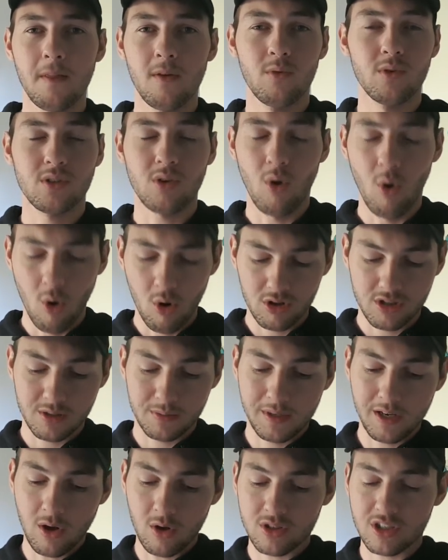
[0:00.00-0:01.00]
Was awesome.
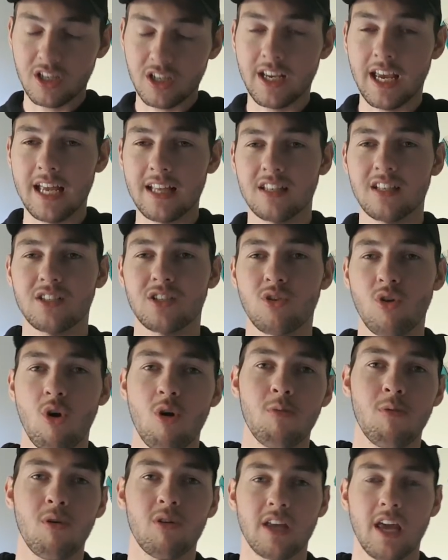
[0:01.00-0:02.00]
He also hit the
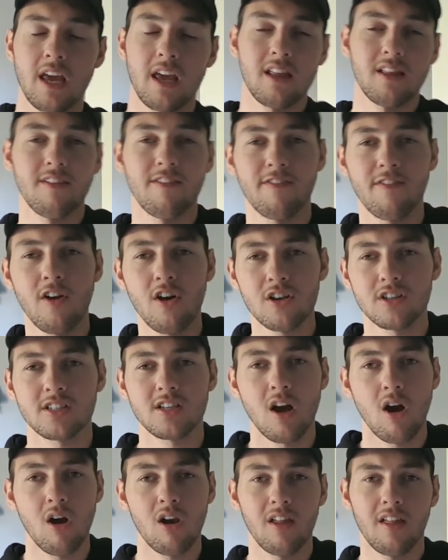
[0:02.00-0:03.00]
scoreboard, kicking the first
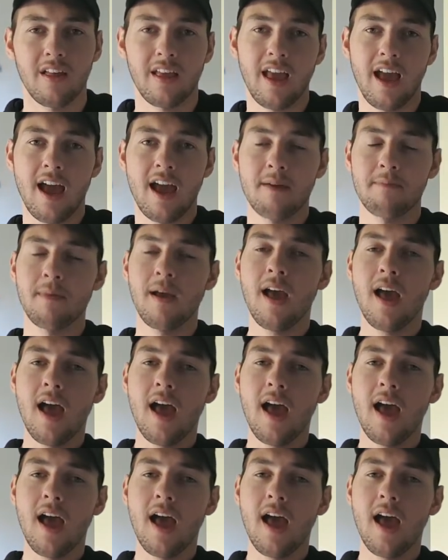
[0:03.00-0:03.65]
goal of the game